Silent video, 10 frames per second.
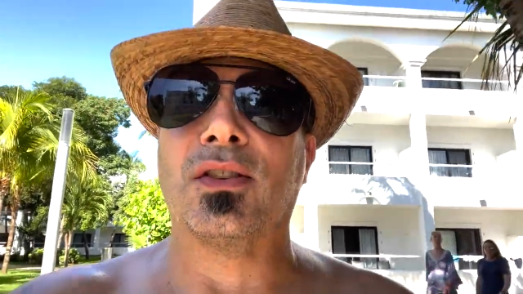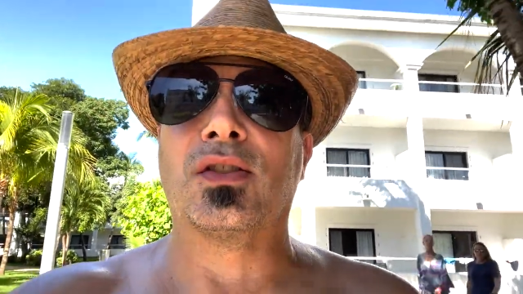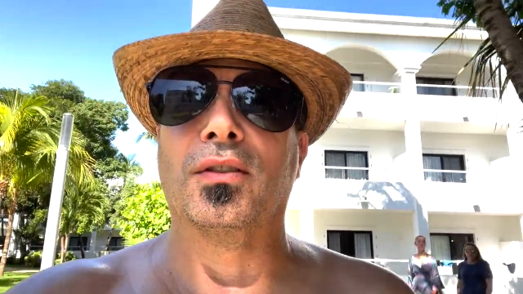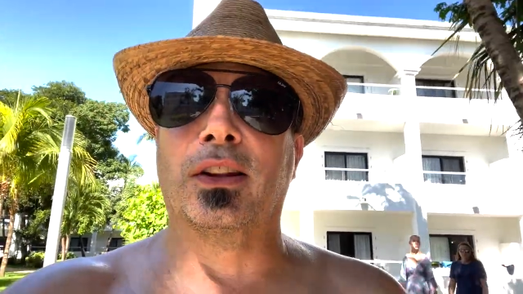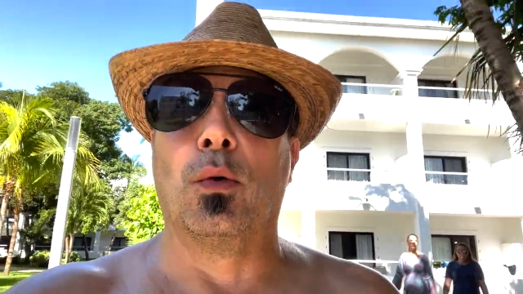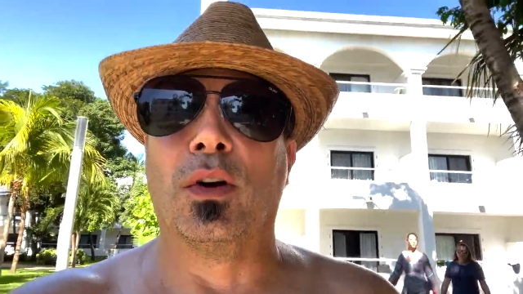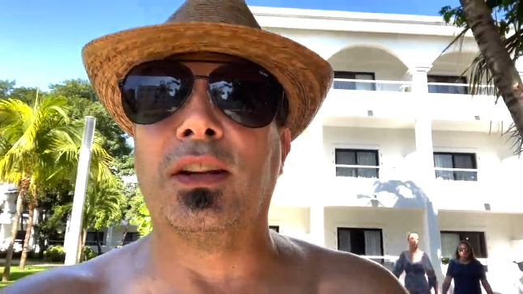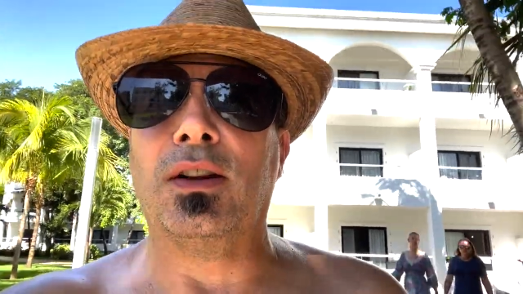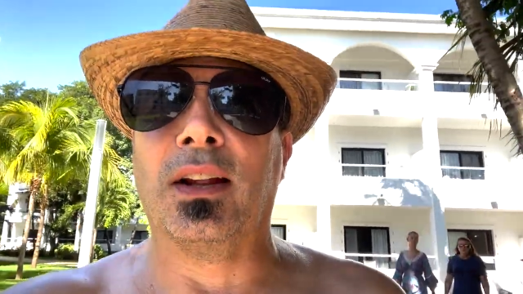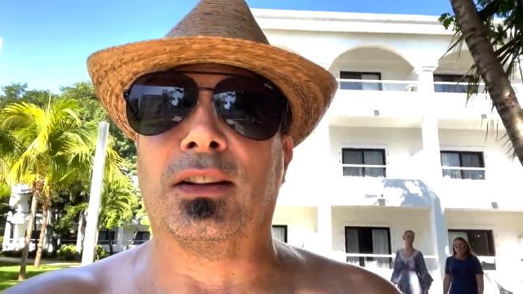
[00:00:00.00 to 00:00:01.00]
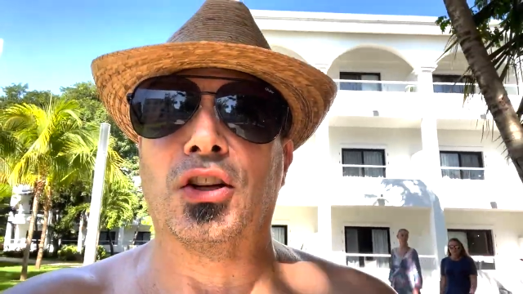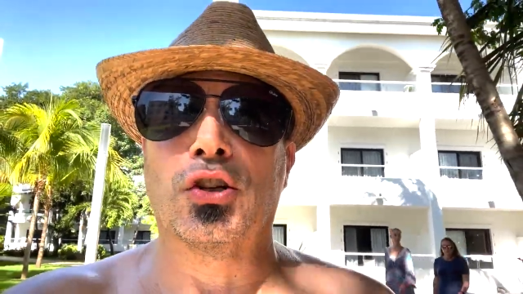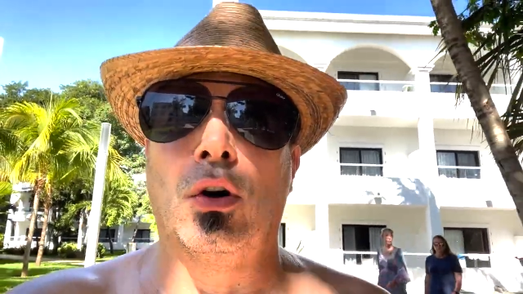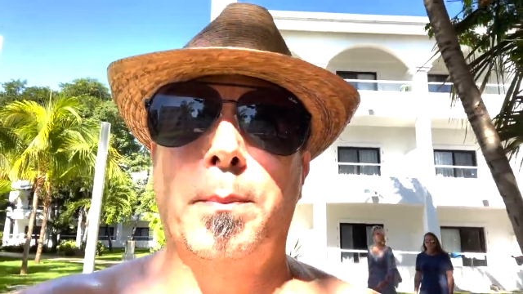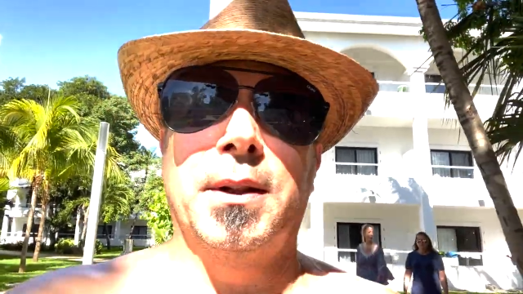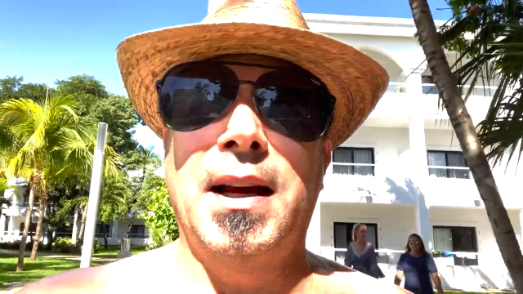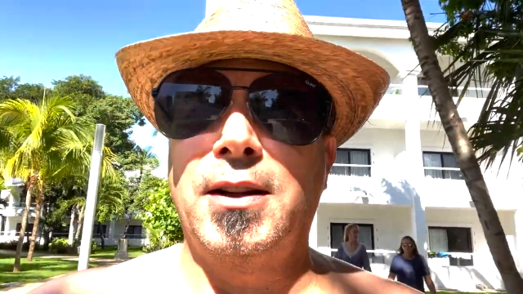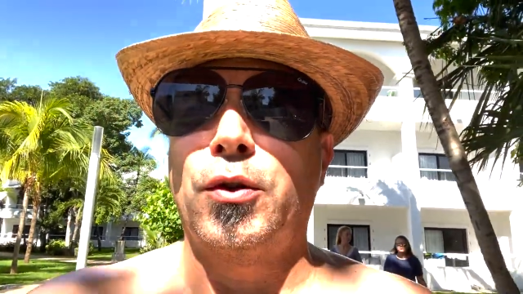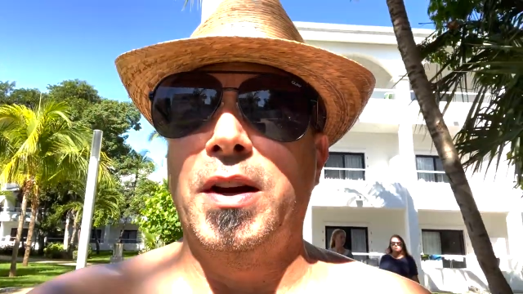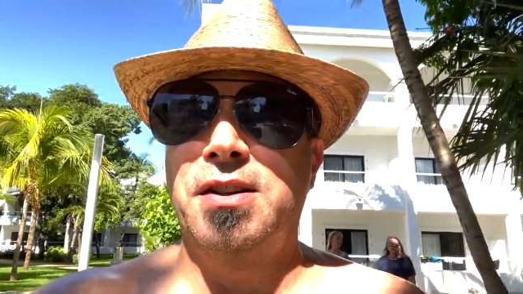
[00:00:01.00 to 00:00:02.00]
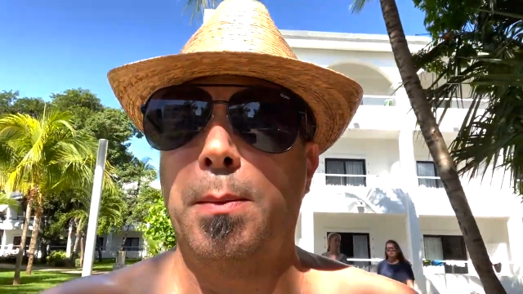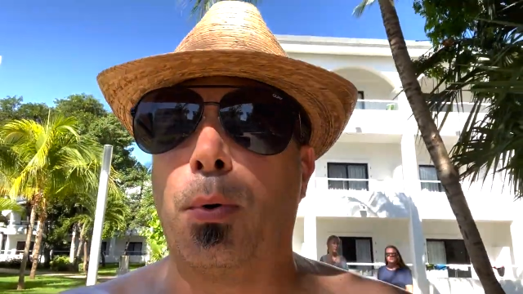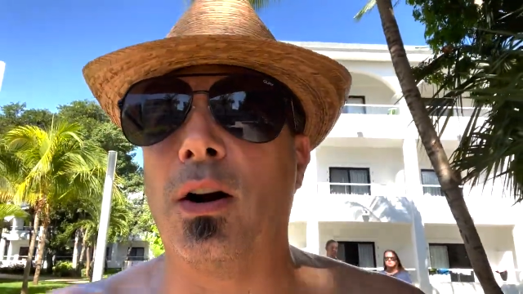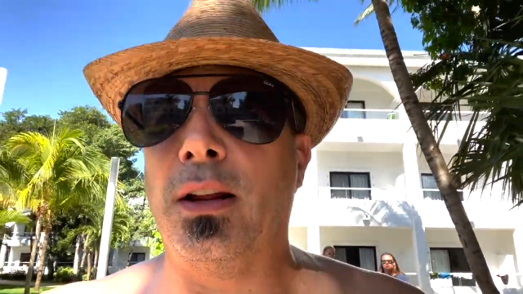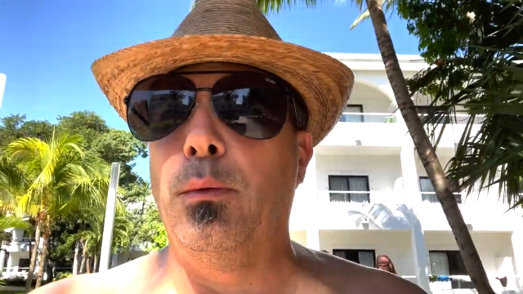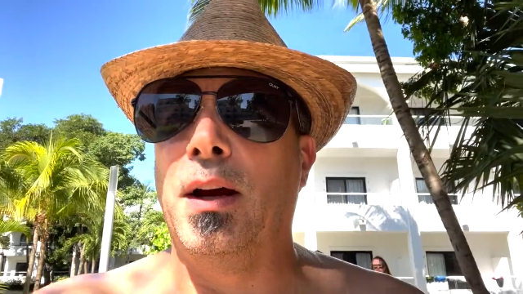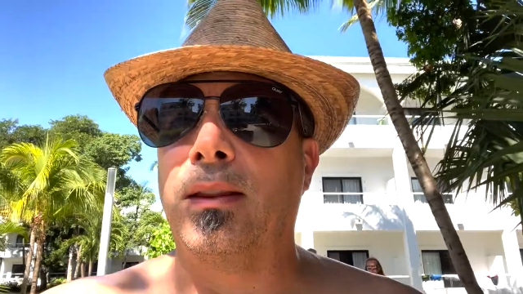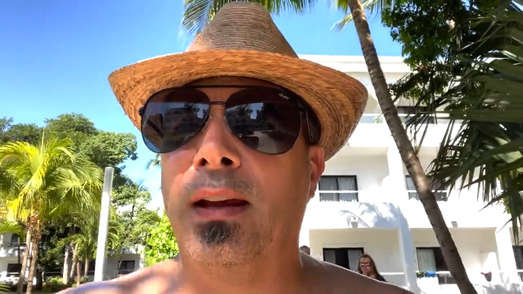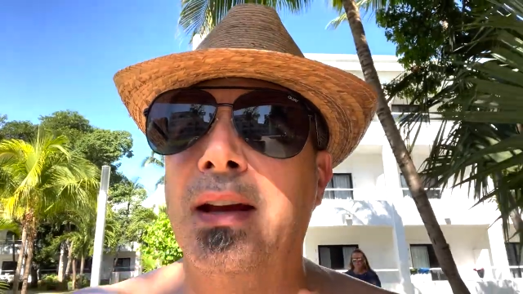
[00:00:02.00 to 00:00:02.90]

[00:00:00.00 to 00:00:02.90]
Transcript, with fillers: and certainly the one that you'd like to show up at that crazy party with,